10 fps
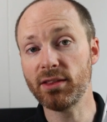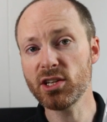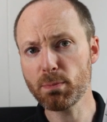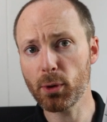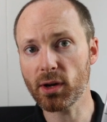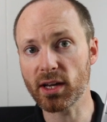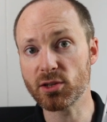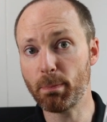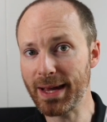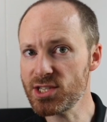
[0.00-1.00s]
This book
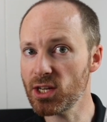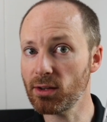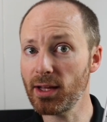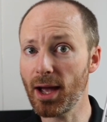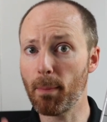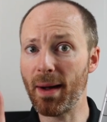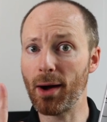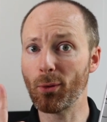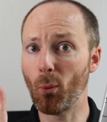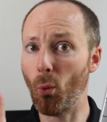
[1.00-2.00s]
is basically
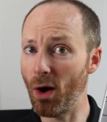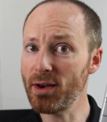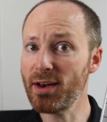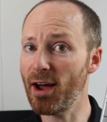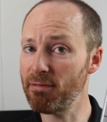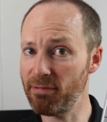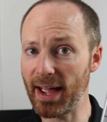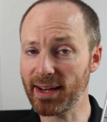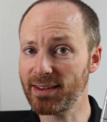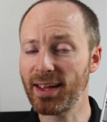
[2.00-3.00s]
about one
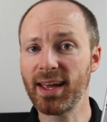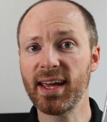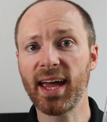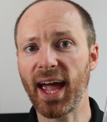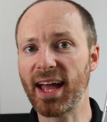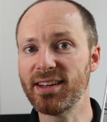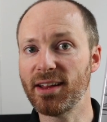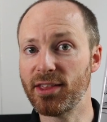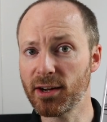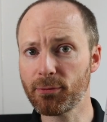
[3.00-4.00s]
effect. And
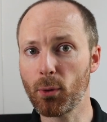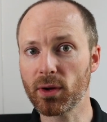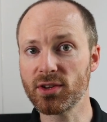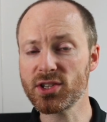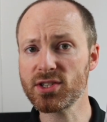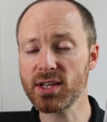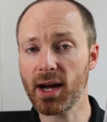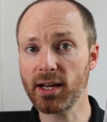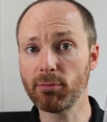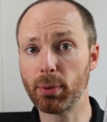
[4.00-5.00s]
therefore, this is the
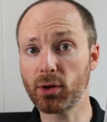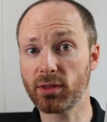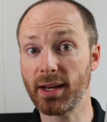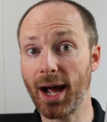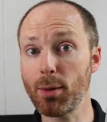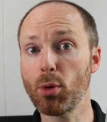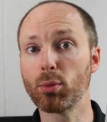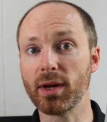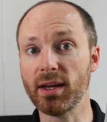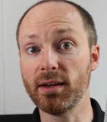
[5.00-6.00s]
kind of book that I will
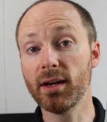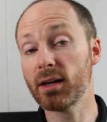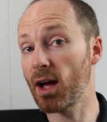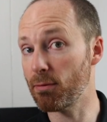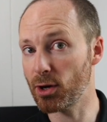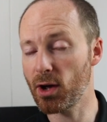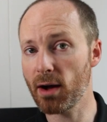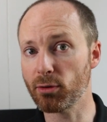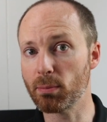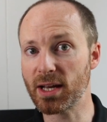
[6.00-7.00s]
read cover to
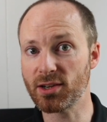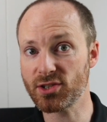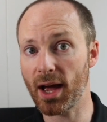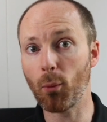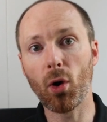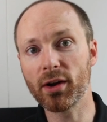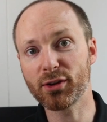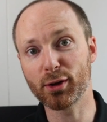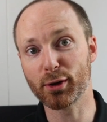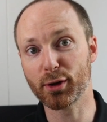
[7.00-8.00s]
cover because I want
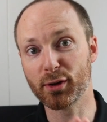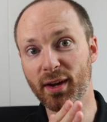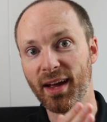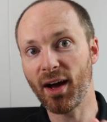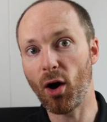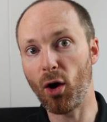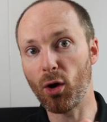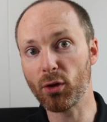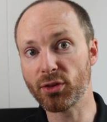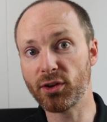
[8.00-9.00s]
to learn
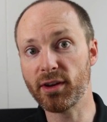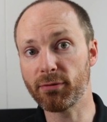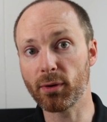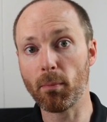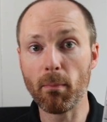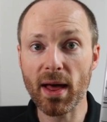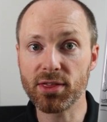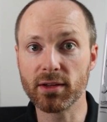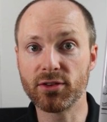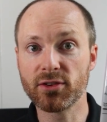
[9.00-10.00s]
all the different
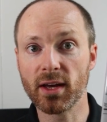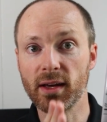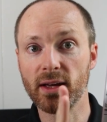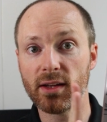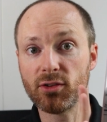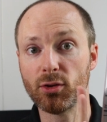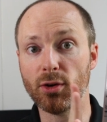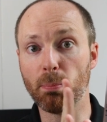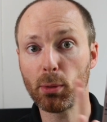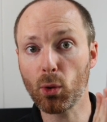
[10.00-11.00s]
methods to
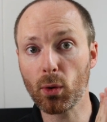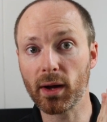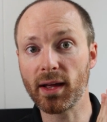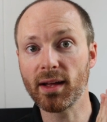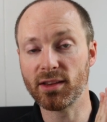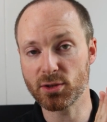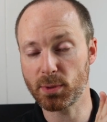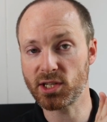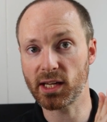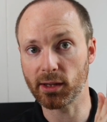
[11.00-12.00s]
deploy this
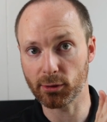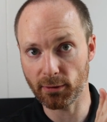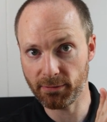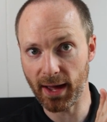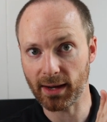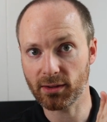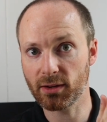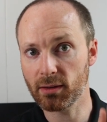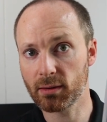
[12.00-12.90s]
particular effect.